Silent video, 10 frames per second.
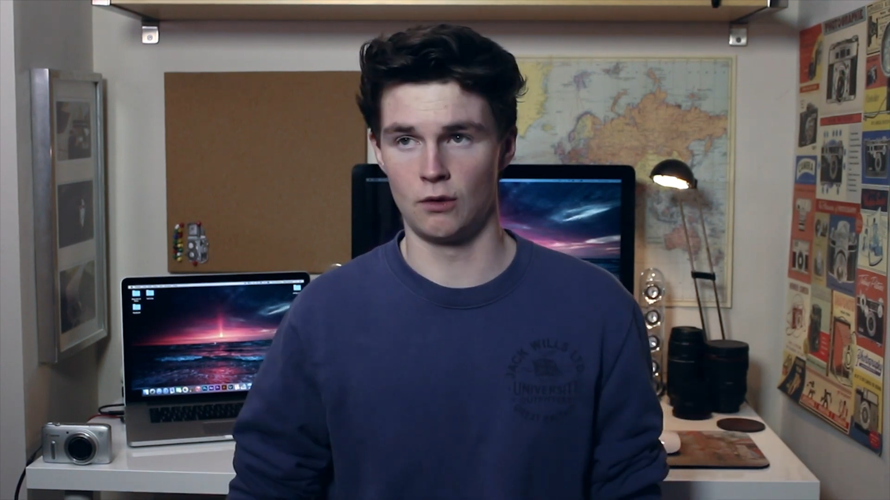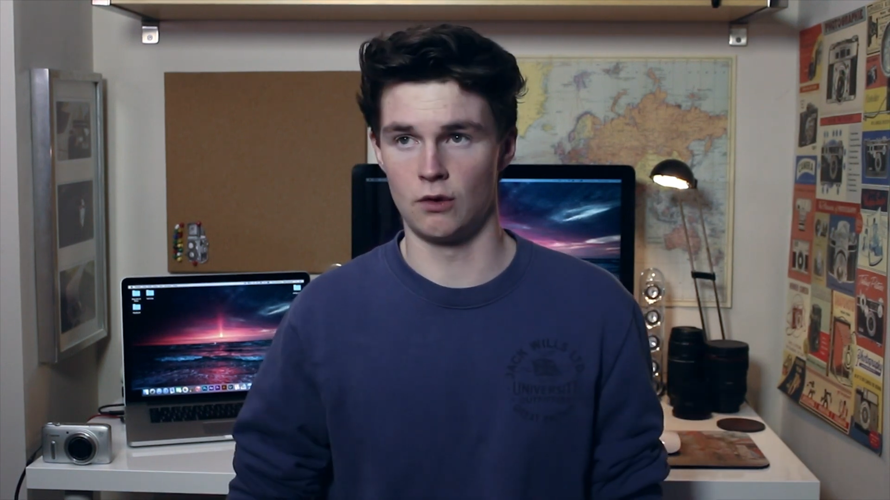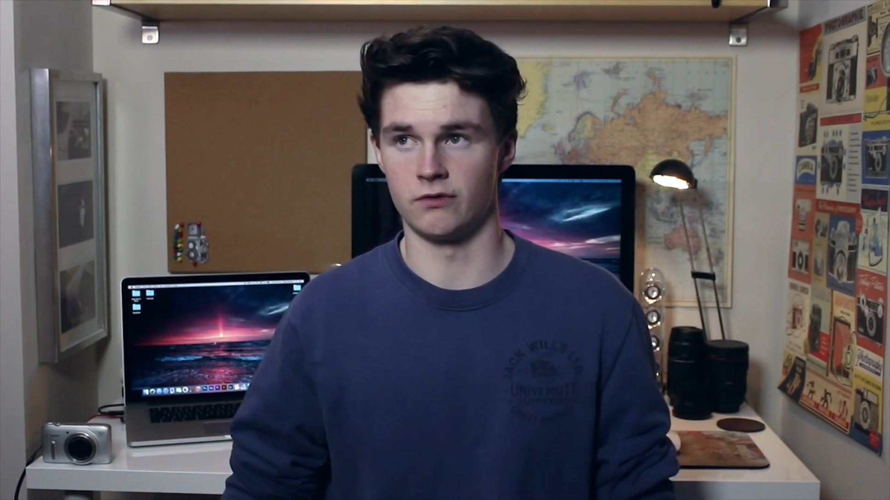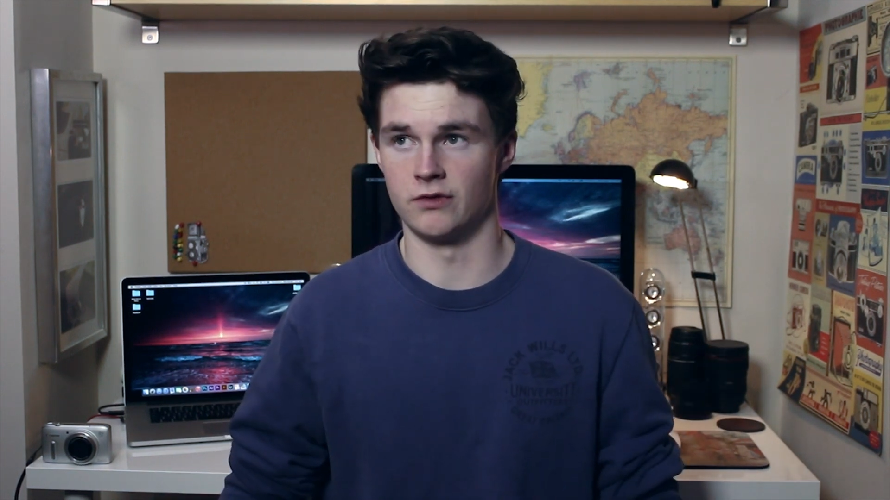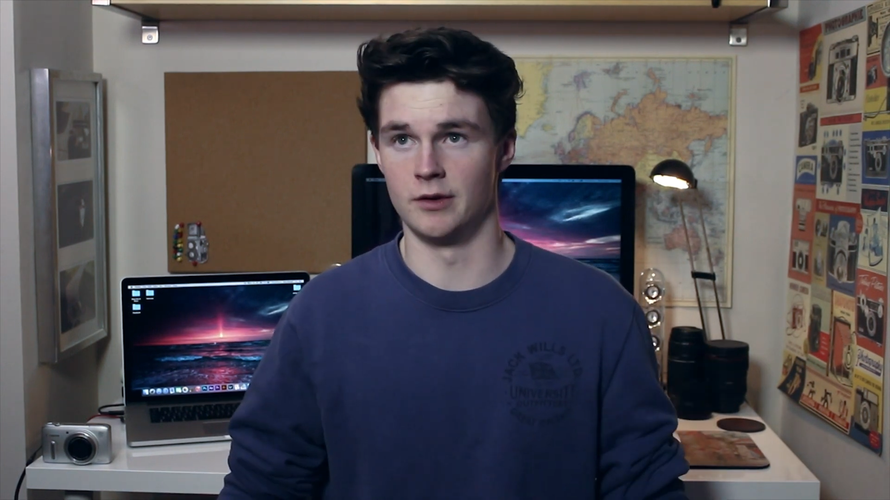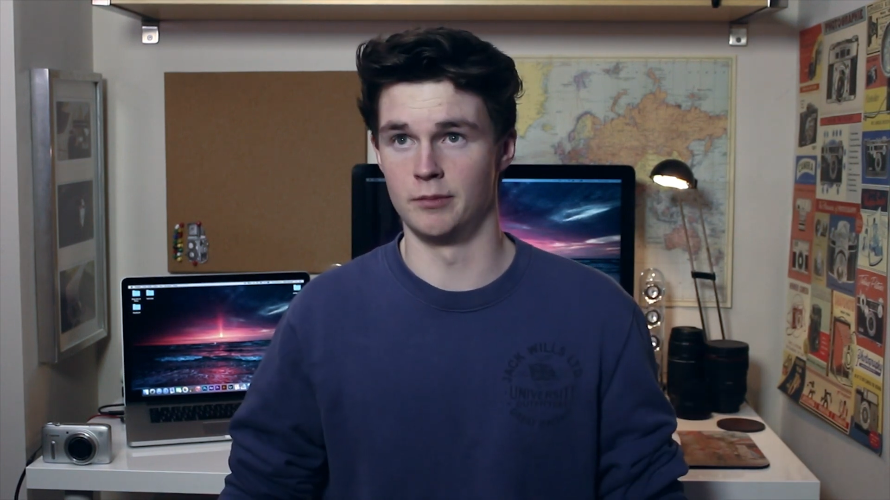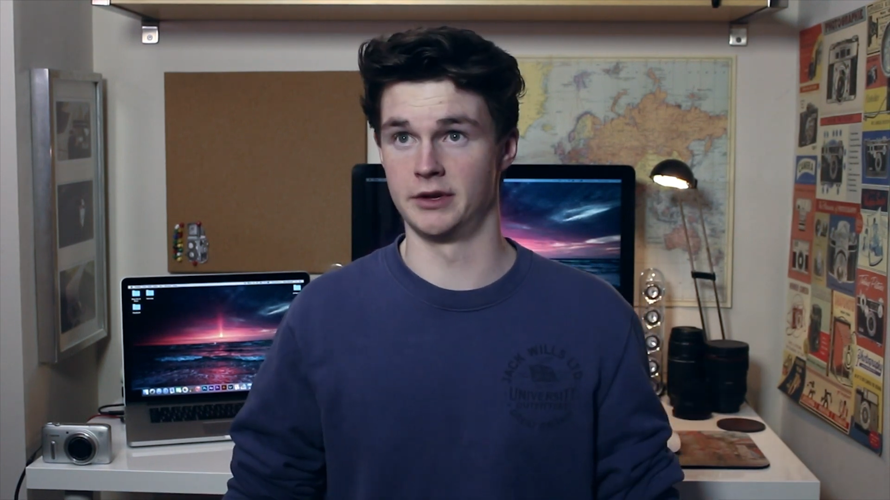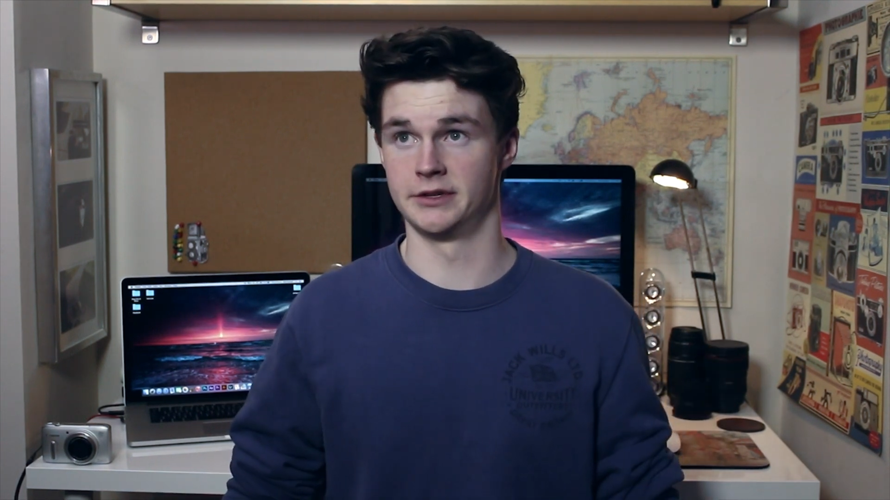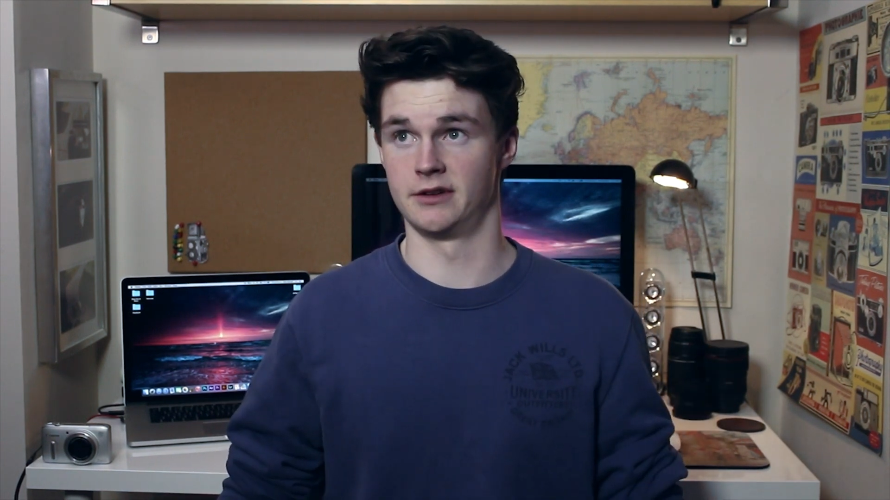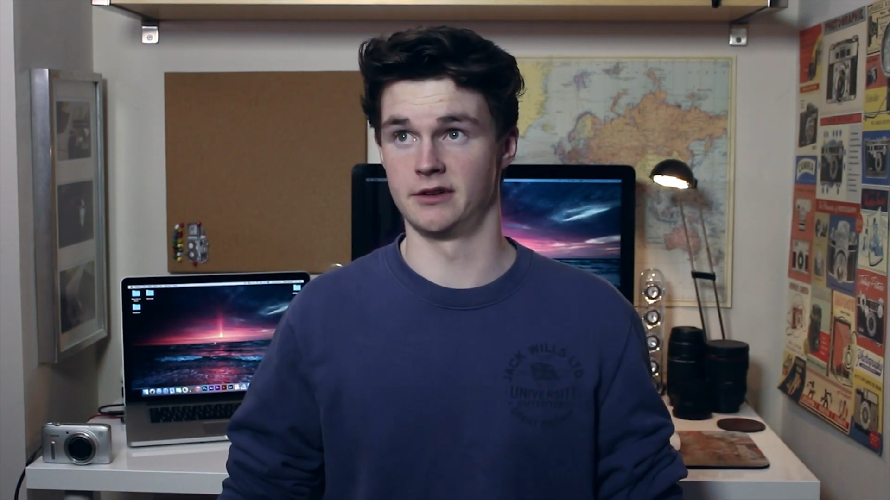Awfully
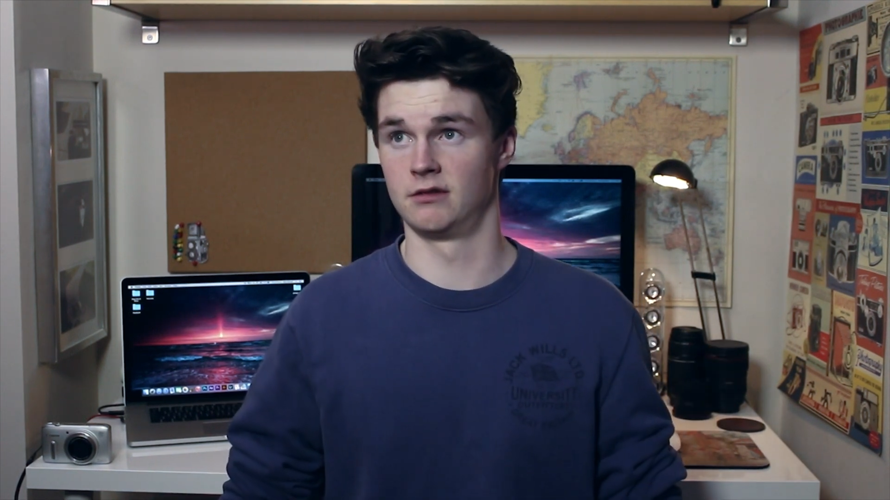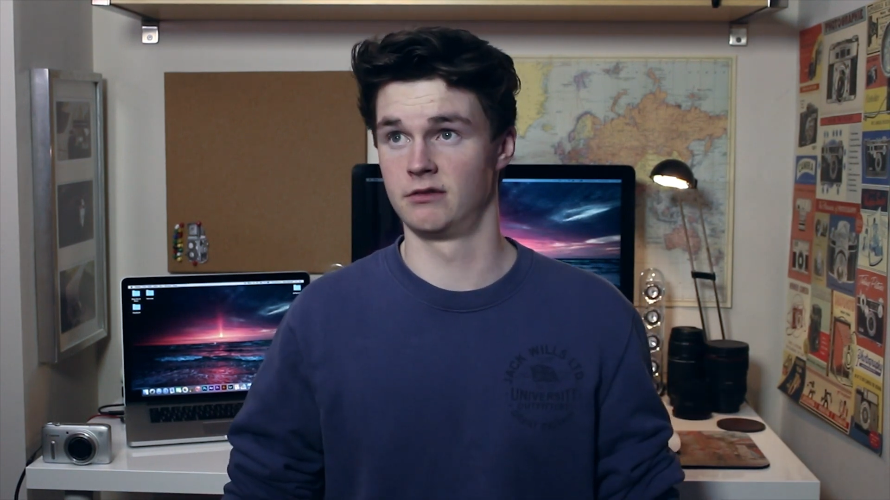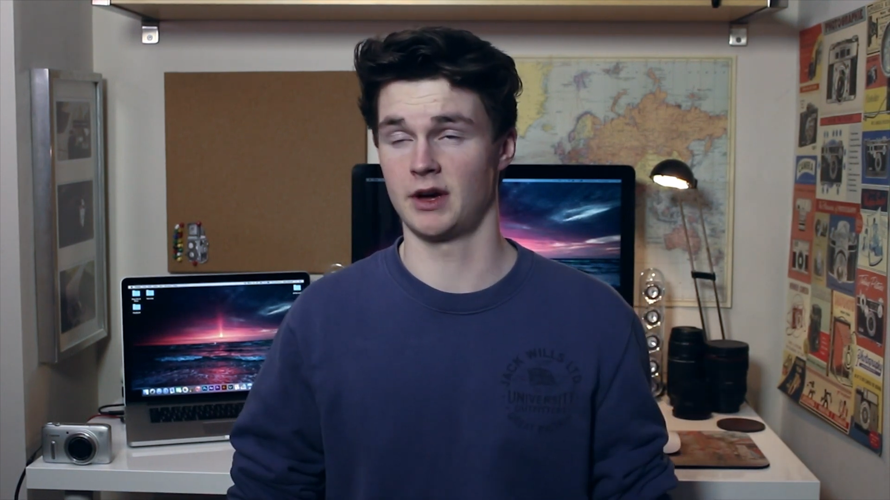busy?